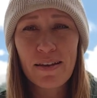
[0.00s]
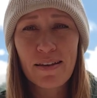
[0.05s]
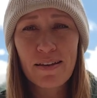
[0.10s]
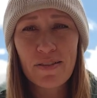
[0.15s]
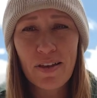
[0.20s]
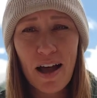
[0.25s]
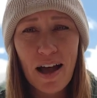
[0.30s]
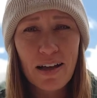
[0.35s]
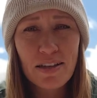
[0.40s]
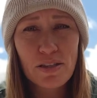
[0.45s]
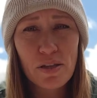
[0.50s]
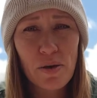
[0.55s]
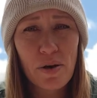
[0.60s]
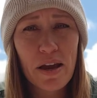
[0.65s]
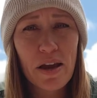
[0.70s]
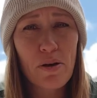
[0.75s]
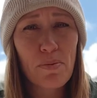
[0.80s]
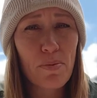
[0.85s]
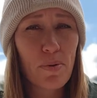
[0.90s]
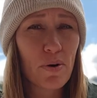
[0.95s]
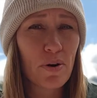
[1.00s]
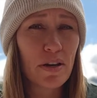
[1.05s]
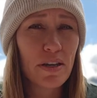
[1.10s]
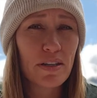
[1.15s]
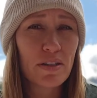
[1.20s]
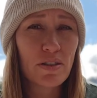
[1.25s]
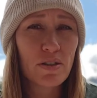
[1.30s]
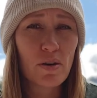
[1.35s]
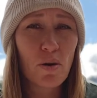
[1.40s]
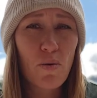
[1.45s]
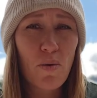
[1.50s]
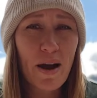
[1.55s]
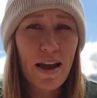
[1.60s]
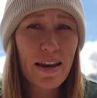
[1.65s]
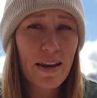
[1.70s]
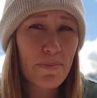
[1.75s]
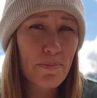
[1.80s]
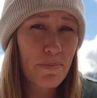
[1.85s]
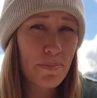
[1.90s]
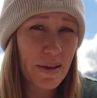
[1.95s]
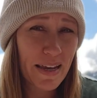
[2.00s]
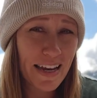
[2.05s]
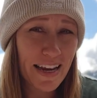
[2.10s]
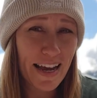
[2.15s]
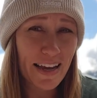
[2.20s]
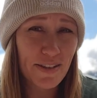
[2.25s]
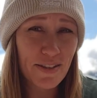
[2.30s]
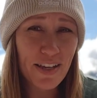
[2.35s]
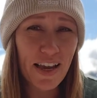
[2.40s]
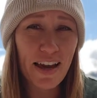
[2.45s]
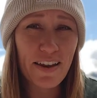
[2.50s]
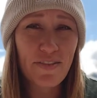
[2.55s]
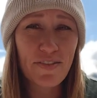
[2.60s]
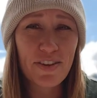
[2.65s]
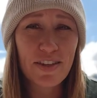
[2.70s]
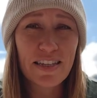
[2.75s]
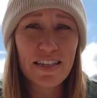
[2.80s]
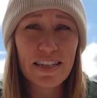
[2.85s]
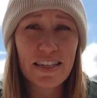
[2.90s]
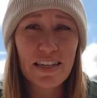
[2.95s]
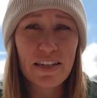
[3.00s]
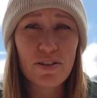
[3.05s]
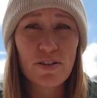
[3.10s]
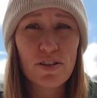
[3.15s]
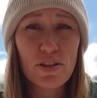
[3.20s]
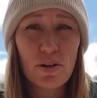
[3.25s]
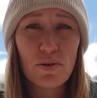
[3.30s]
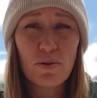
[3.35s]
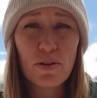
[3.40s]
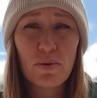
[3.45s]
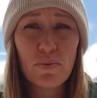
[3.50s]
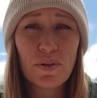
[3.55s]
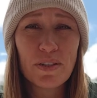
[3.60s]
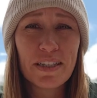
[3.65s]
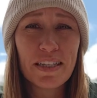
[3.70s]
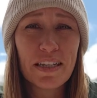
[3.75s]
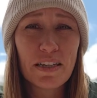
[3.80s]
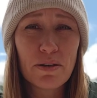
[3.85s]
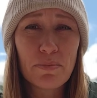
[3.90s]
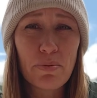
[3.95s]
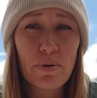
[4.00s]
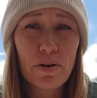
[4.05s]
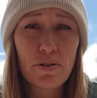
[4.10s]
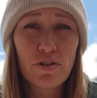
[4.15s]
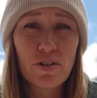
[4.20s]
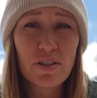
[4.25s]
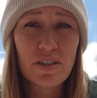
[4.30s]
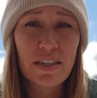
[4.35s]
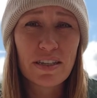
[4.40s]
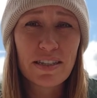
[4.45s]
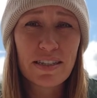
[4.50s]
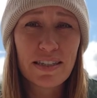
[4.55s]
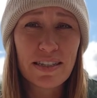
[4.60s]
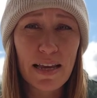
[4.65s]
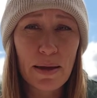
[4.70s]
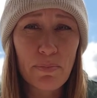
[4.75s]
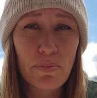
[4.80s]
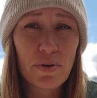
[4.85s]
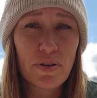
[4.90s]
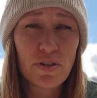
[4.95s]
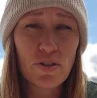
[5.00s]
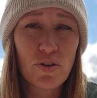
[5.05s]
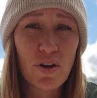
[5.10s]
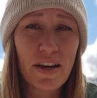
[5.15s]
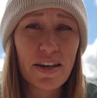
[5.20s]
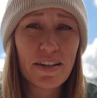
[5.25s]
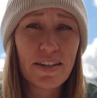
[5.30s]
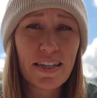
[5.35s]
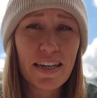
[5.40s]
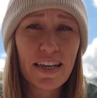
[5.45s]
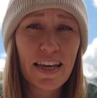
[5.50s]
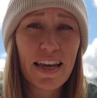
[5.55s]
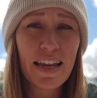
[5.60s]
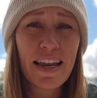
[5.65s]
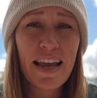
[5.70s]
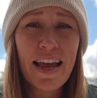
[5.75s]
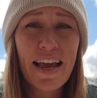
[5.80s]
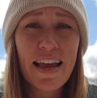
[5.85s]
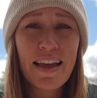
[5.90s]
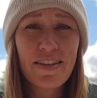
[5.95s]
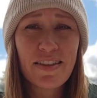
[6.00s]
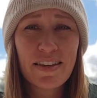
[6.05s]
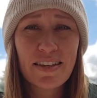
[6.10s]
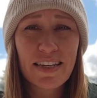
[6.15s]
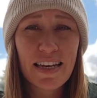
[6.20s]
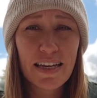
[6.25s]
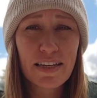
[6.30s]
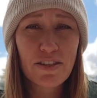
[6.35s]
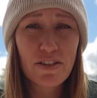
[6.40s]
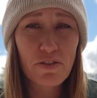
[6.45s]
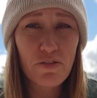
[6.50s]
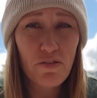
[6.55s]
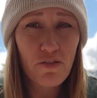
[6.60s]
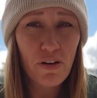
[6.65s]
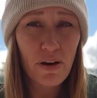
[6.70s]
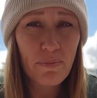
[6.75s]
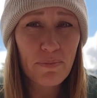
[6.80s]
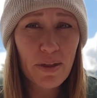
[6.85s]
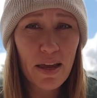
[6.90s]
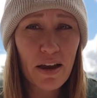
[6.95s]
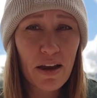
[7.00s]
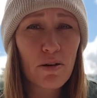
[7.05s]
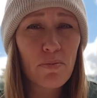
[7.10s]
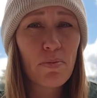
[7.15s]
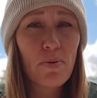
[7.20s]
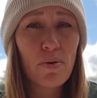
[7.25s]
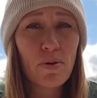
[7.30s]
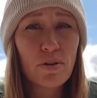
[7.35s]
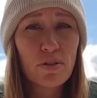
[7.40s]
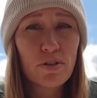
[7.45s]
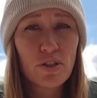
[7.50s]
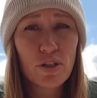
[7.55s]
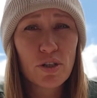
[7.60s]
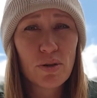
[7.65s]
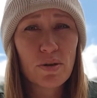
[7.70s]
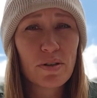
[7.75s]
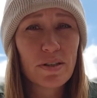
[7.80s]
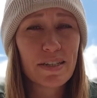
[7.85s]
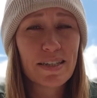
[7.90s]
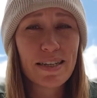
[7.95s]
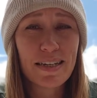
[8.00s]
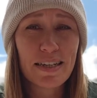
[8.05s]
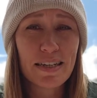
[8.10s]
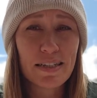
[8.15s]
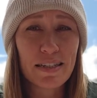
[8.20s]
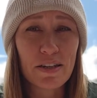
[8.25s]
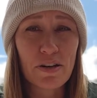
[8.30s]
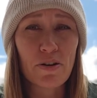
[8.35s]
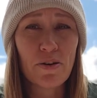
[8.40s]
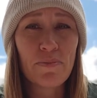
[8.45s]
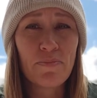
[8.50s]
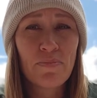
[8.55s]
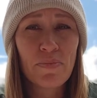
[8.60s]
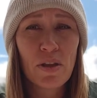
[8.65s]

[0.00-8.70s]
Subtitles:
The Oslo Airport is quite a bit outside of the city, so you will need to purchase a separate train ticket that takes you from the airport to the city center.